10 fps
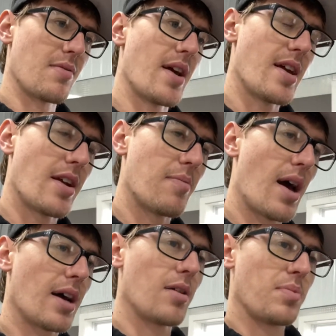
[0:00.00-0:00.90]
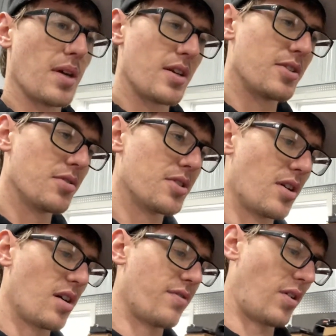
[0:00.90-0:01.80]
radiator back up in and do the
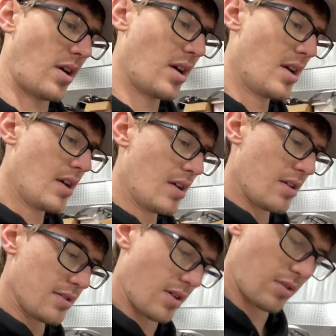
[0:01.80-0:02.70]
trunk floor. So